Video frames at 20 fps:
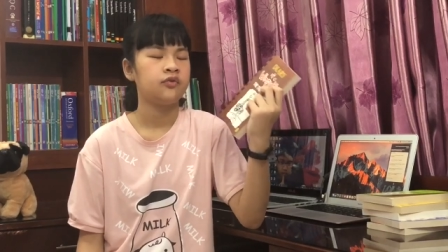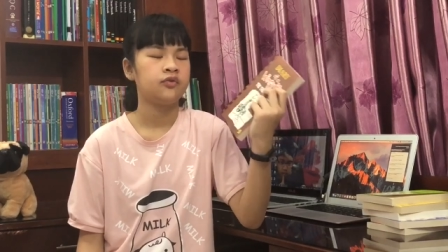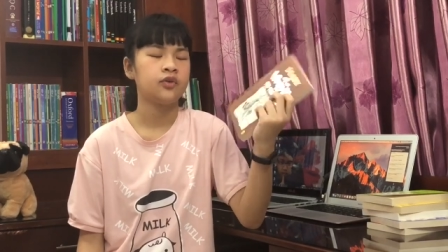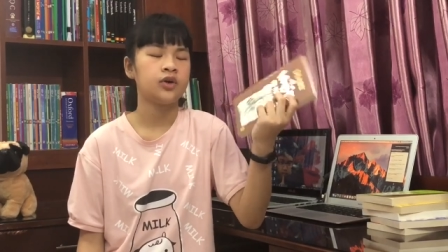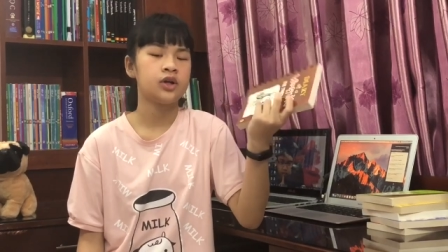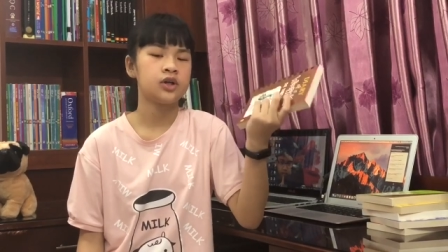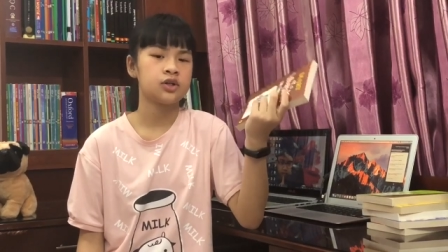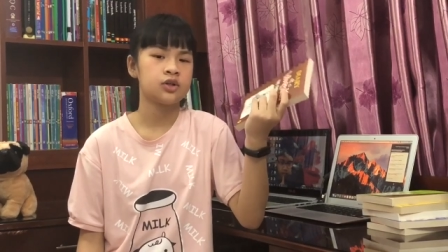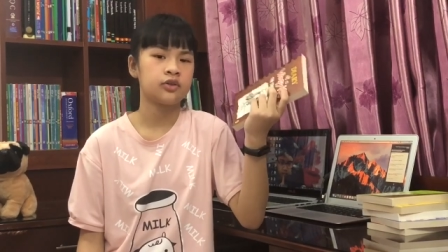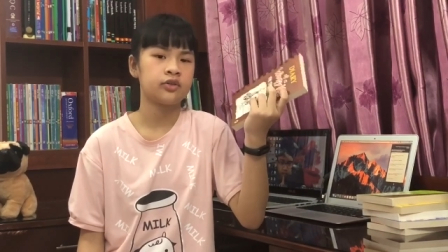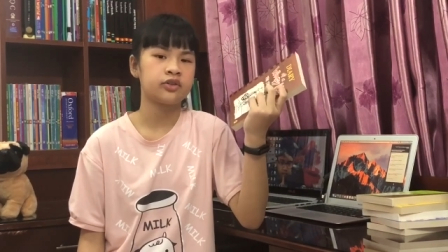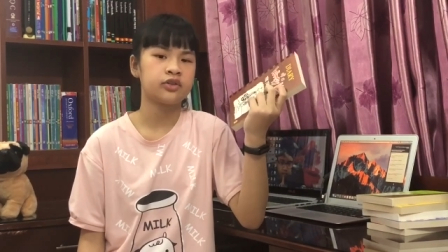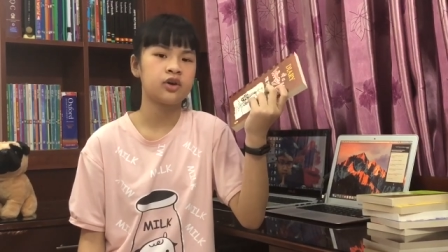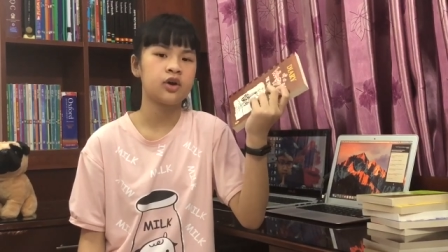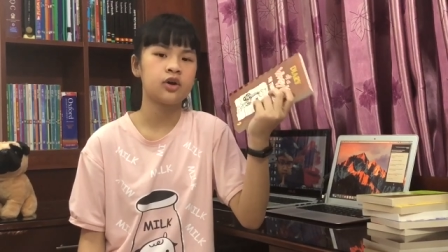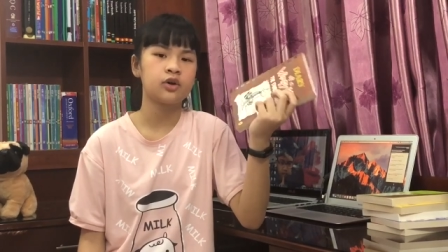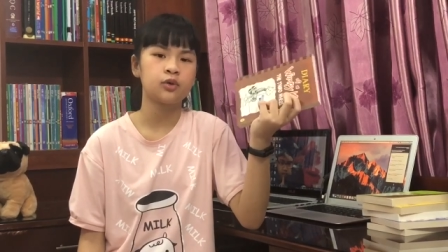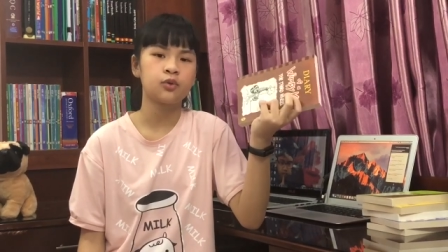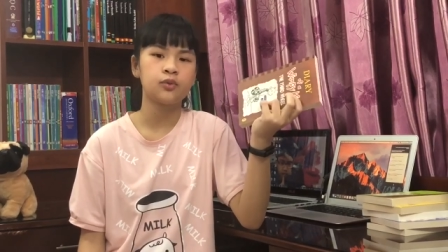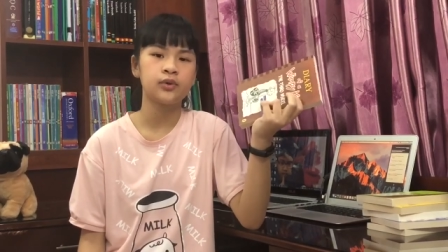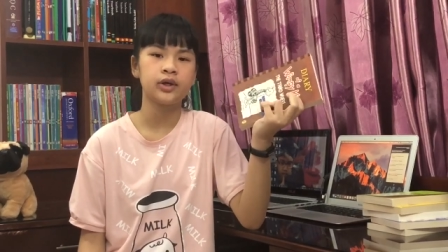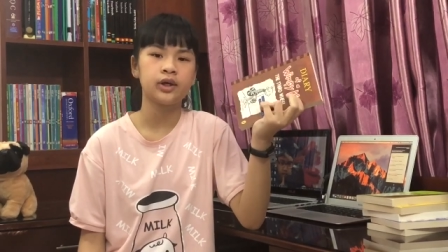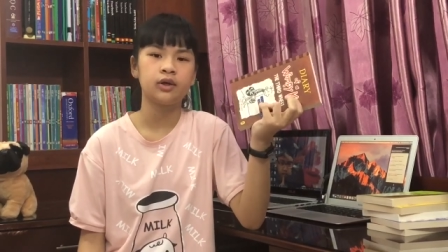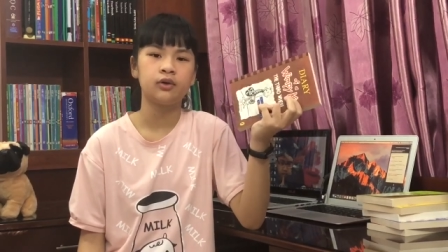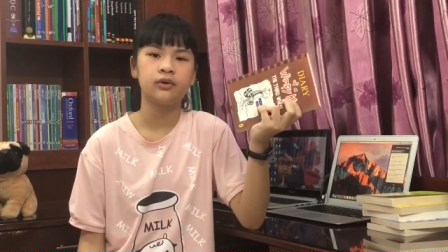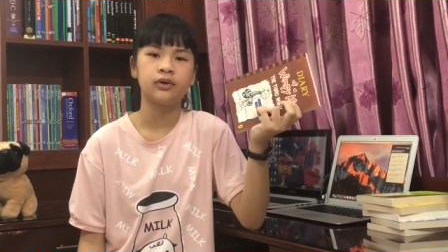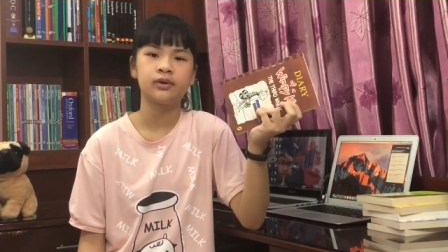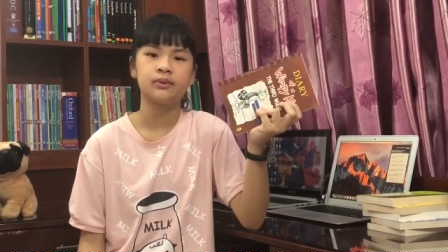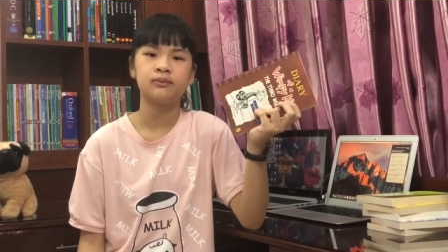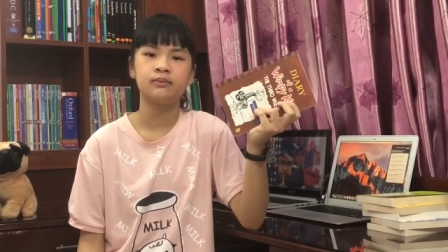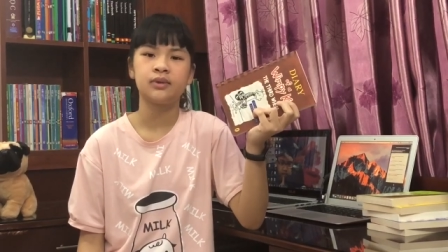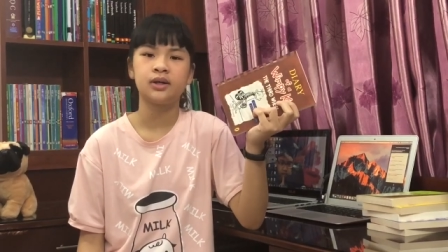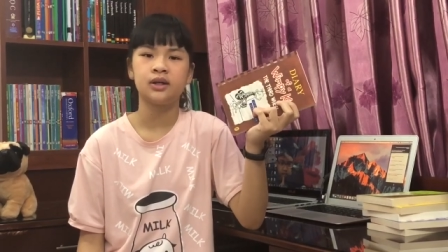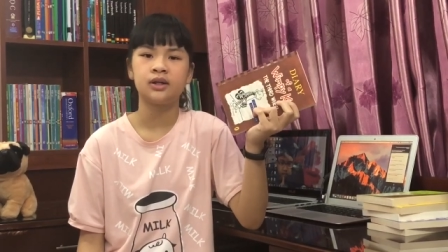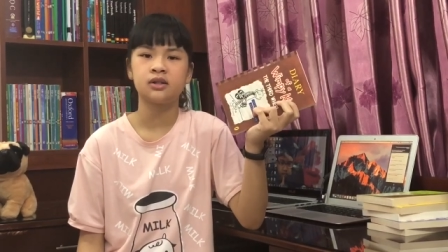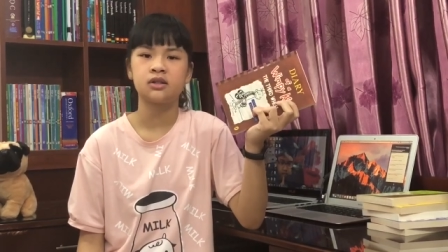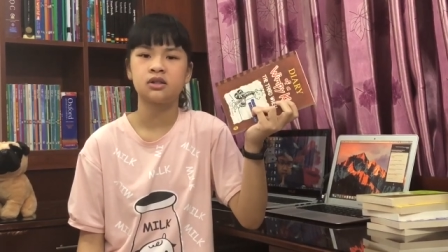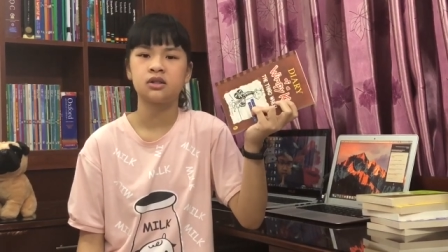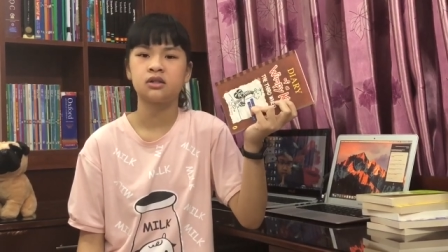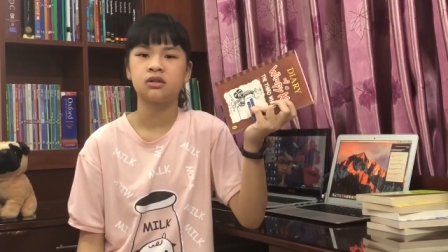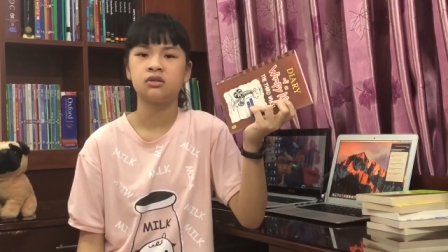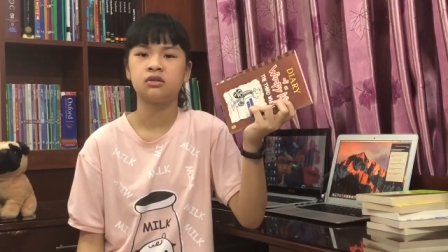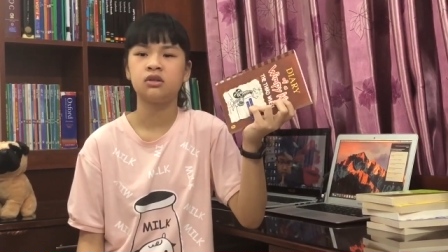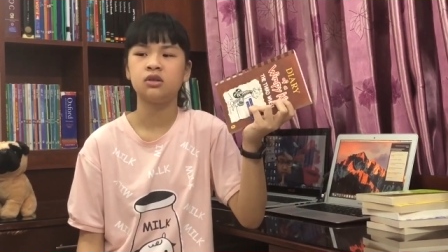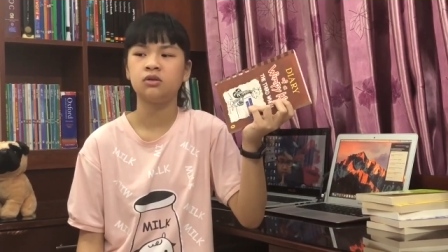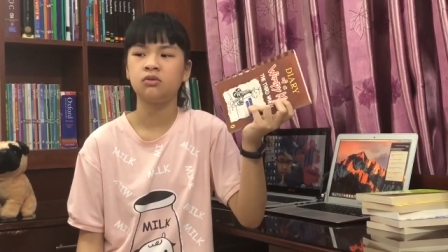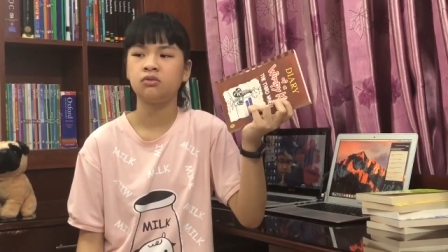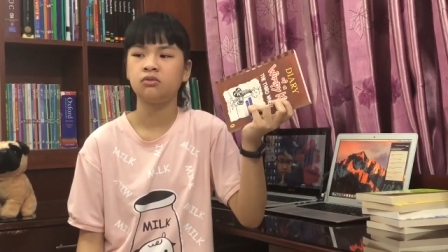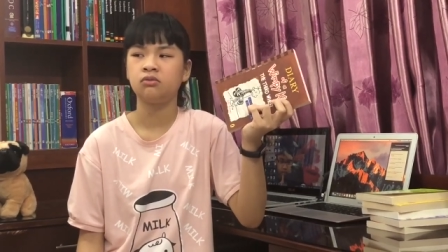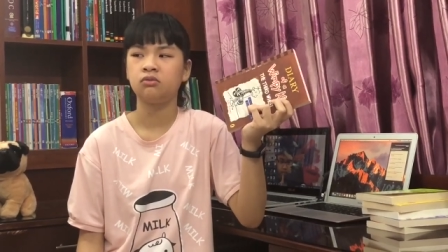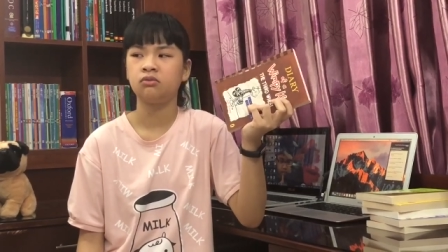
for third wheel it means you